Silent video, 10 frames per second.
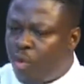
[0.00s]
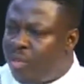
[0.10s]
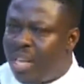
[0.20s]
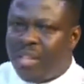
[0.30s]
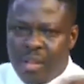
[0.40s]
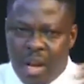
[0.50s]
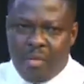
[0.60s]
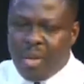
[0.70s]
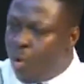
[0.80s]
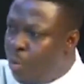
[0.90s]
Who
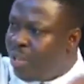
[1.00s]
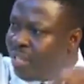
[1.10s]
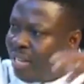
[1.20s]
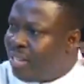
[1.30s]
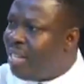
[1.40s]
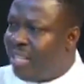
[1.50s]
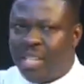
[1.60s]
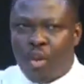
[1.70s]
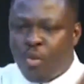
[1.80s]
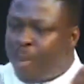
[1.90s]
said, yeah, we must state
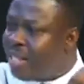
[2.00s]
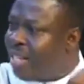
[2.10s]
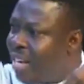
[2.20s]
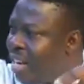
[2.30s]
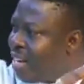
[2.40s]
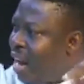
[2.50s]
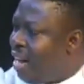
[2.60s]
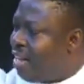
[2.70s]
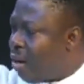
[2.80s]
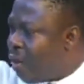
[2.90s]
to say Kumasan and
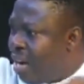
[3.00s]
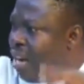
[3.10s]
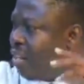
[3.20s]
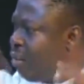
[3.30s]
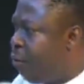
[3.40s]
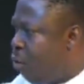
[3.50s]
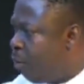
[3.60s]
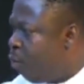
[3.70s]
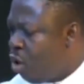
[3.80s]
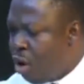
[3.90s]
Kraneta Kradin and so
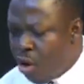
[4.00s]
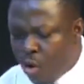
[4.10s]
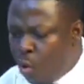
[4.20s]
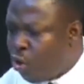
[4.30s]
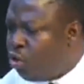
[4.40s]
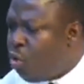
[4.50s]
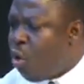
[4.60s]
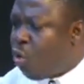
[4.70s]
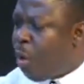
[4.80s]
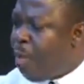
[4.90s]
forth.
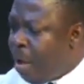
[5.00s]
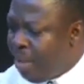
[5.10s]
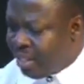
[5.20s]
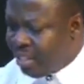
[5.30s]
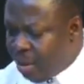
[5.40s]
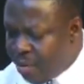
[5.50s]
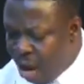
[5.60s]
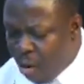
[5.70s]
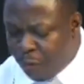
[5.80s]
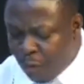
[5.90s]
Who come baby to say,
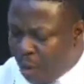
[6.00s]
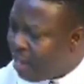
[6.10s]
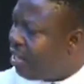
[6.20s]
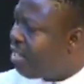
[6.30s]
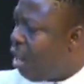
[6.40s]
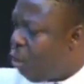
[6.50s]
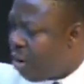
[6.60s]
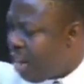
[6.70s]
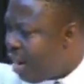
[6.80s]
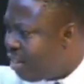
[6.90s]
be a free one state now
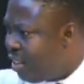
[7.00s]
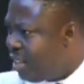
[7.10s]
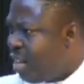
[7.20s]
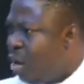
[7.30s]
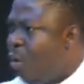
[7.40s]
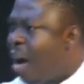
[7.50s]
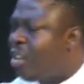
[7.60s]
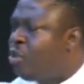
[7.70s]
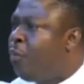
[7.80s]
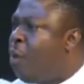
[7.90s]
called the other state, and they will
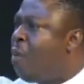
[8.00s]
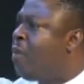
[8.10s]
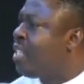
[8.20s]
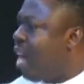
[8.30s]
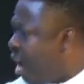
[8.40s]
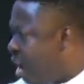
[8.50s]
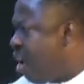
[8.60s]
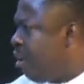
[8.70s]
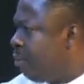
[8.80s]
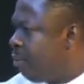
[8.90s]
ask you for a visa.
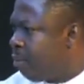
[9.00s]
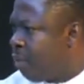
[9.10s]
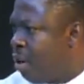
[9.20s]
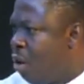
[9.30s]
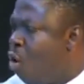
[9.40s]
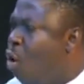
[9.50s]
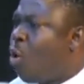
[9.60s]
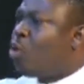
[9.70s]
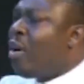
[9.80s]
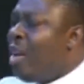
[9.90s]

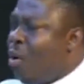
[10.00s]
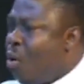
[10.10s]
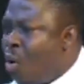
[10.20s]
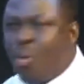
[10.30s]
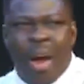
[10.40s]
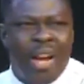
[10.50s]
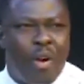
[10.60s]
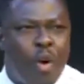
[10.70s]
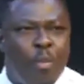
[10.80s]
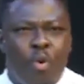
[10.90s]

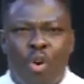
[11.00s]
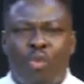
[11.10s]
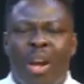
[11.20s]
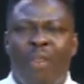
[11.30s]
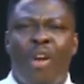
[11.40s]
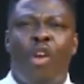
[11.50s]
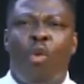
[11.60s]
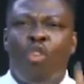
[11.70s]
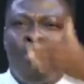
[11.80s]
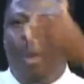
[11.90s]
Because whatever
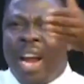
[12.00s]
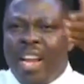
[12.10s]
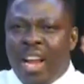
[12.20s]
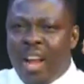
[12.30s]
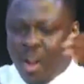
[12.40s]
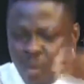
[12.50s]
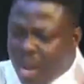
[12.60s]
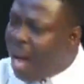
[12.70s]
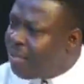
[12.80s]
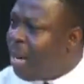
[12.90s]
you're going to buy there,
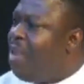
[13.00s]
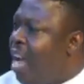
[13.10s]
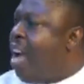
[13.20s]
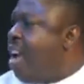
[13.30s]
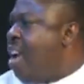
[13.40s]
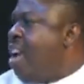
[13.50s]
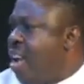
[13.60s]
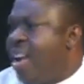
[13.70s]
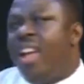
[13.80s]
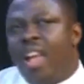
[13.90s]
we have some here.
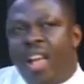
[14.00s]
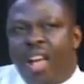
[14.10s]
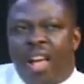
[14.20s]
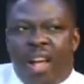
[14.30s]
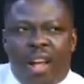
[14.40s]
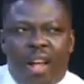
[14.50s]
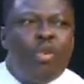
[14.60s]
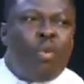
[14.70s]
It's